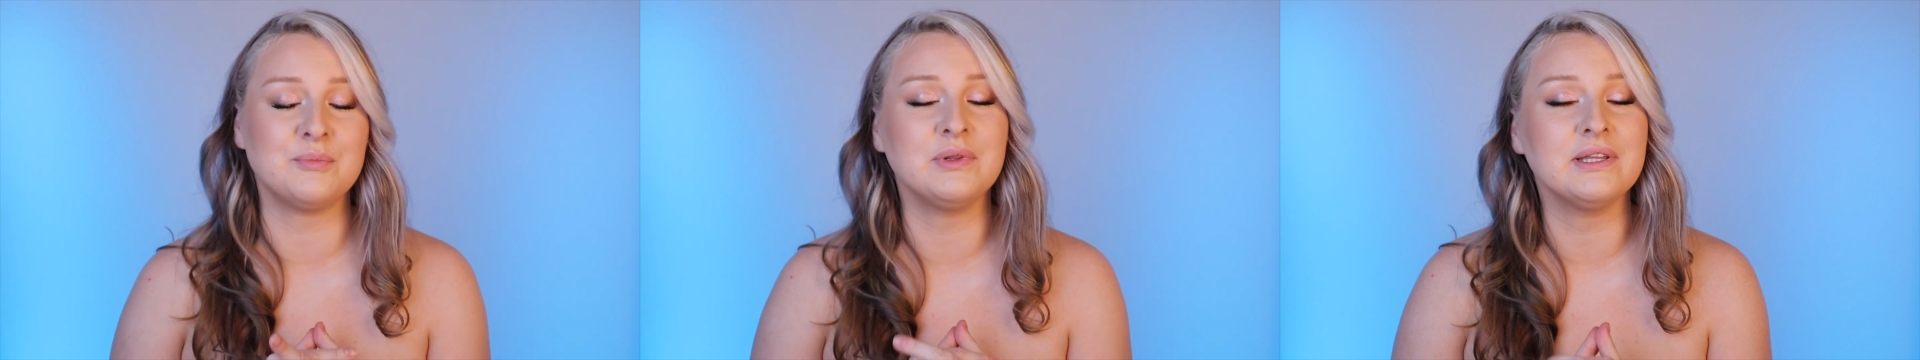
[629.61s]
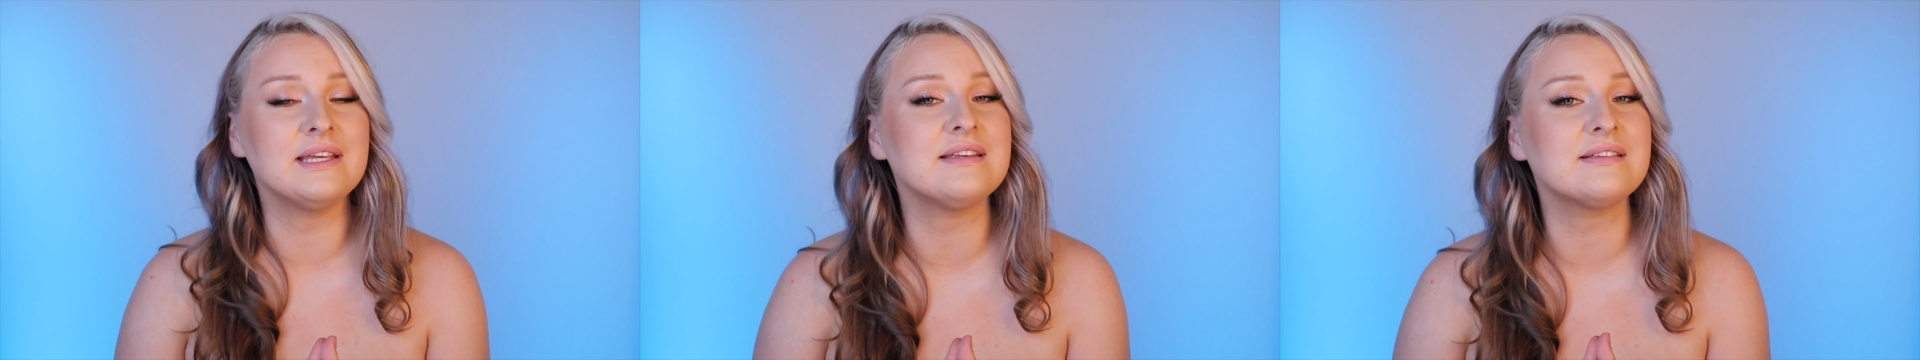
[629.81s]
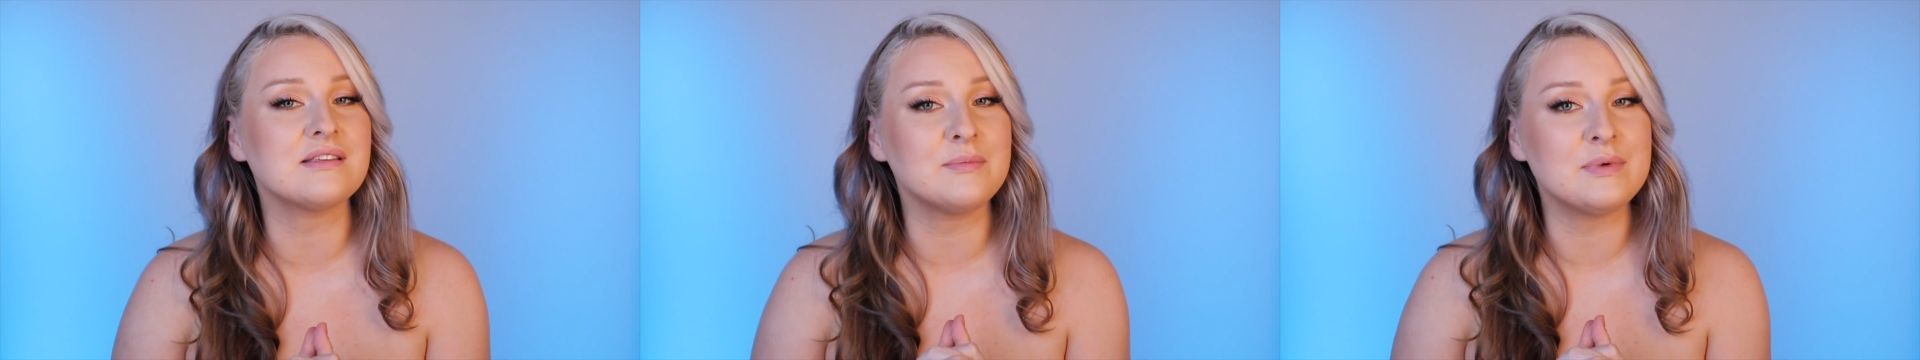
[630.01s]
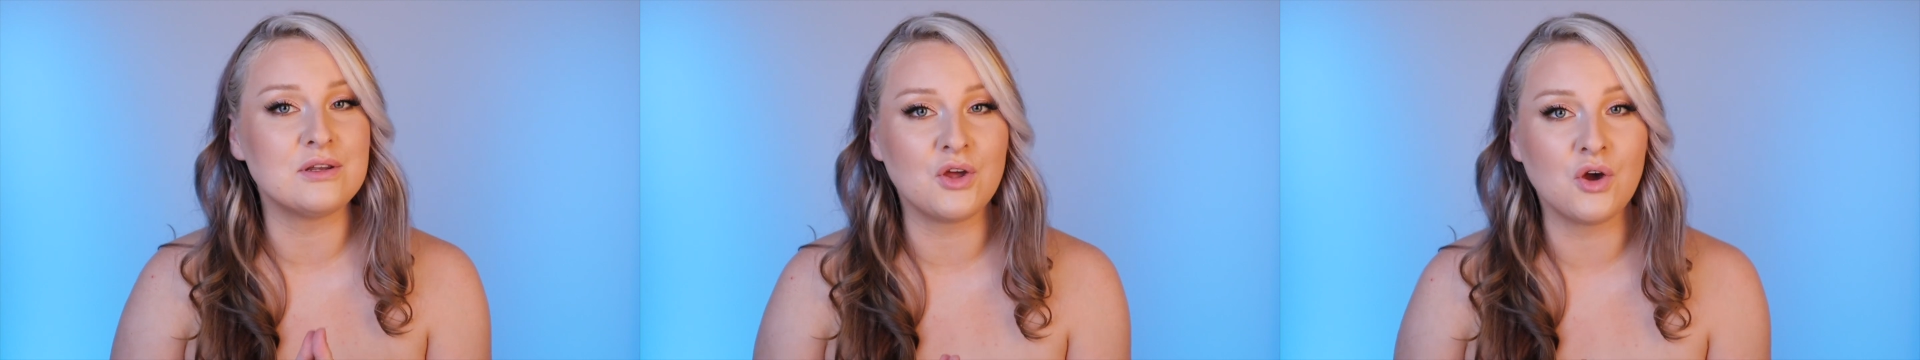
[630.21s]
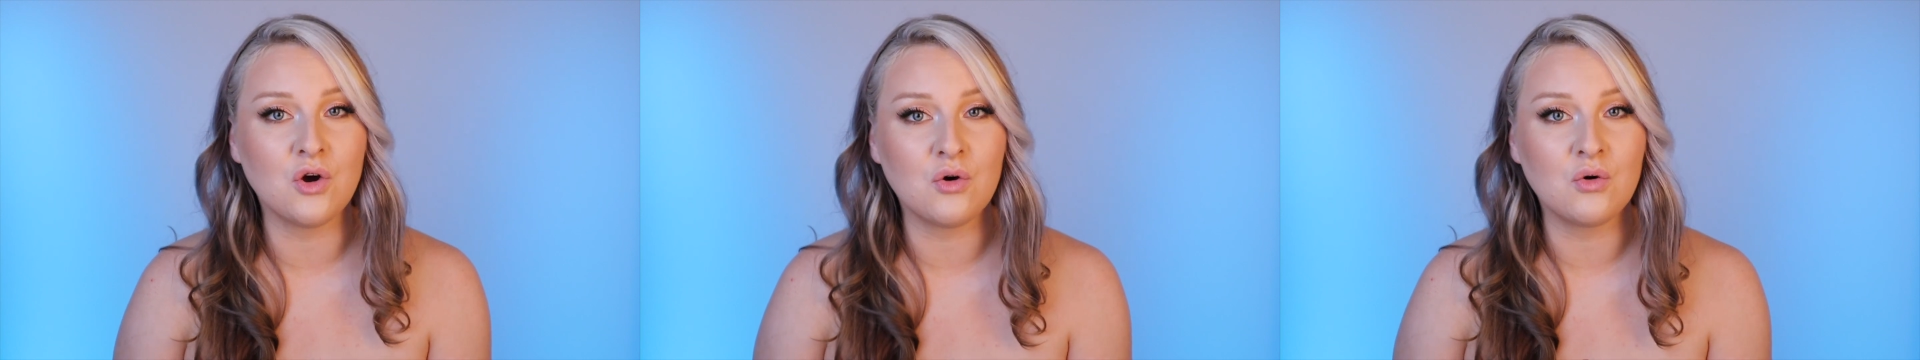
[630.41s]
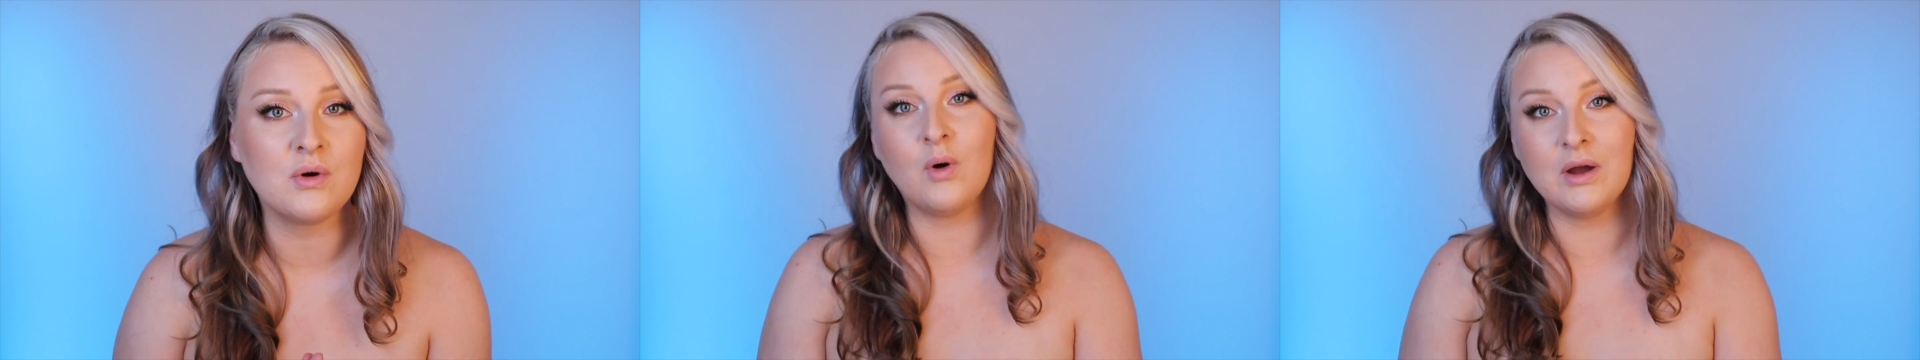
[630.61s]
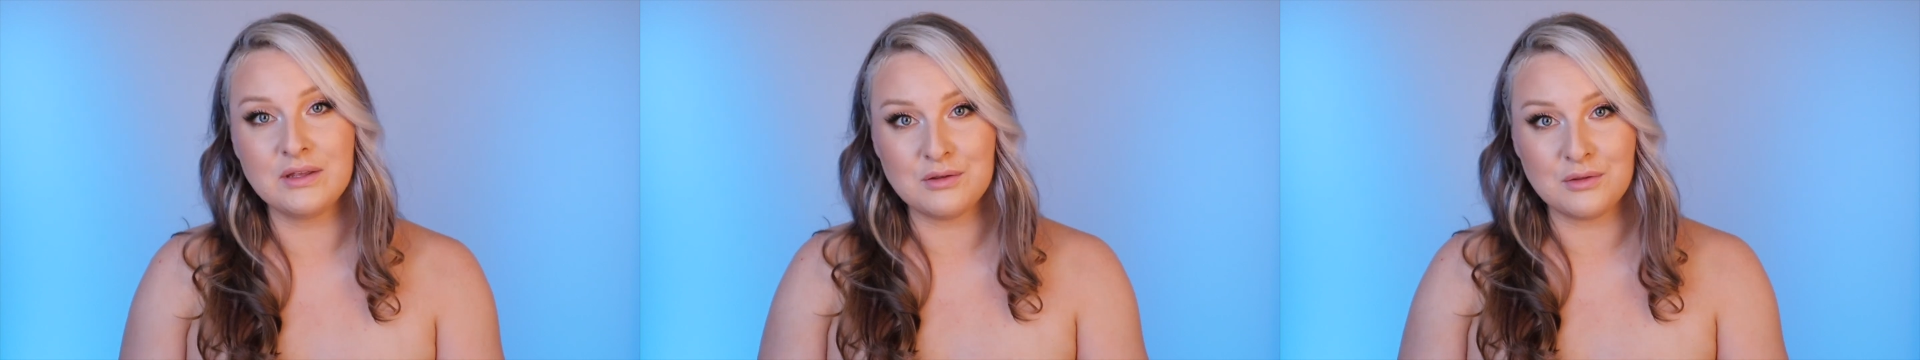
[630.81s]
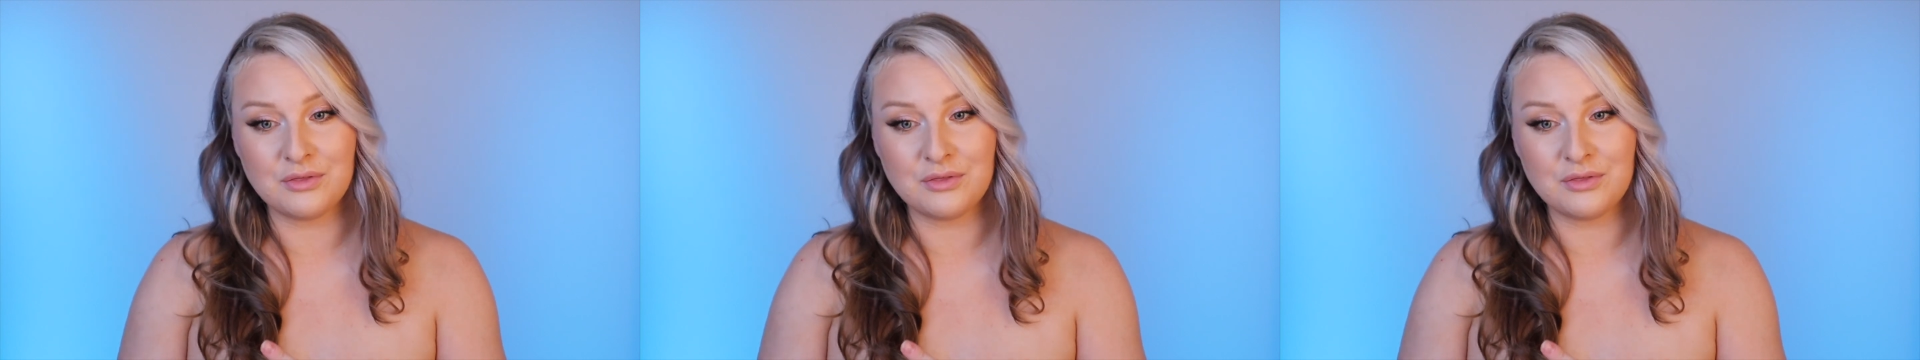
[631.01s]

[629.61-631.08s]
Please let me know what you